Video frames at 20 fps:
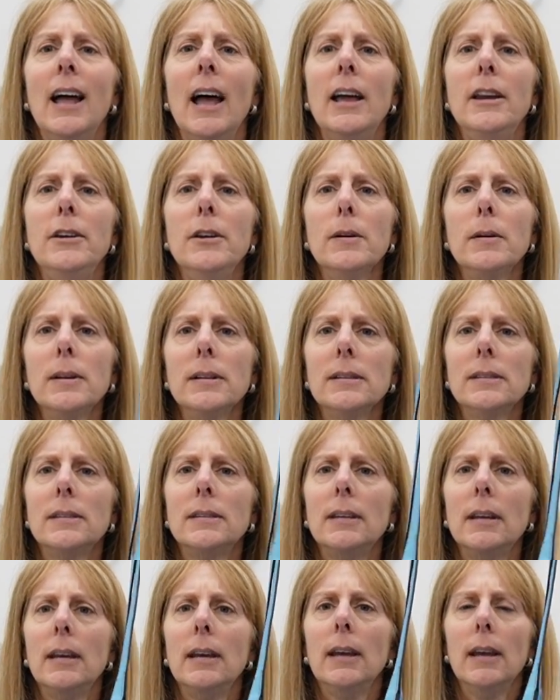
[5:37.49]
And you can
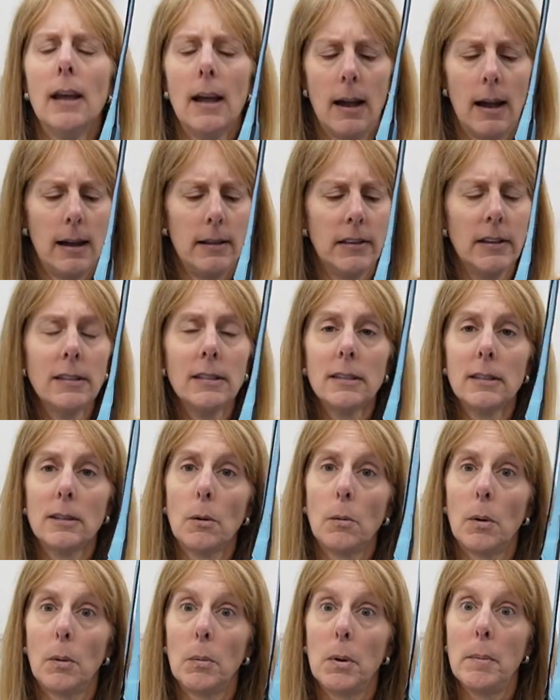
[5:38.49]
see, this is the
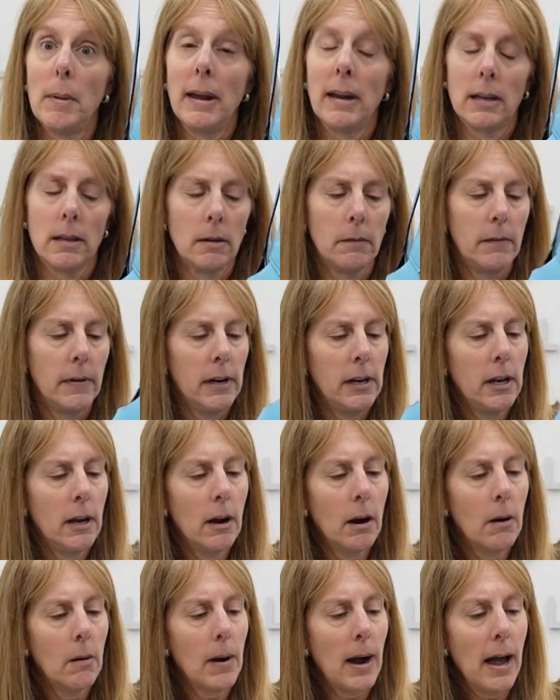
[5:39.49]
one we make in the
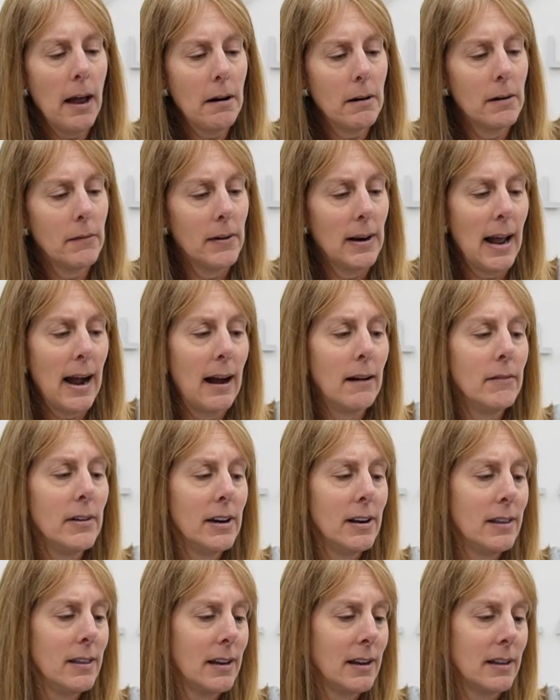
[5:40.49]
video. I don't even have
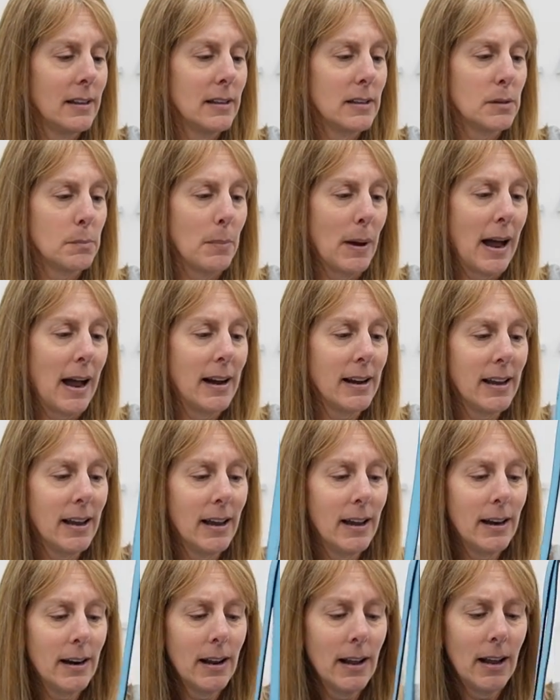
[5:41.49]
anything in this bag
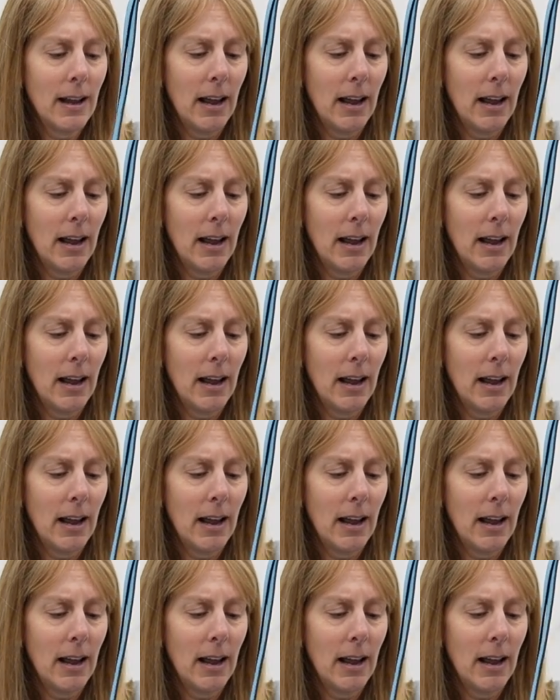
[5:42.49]
yet.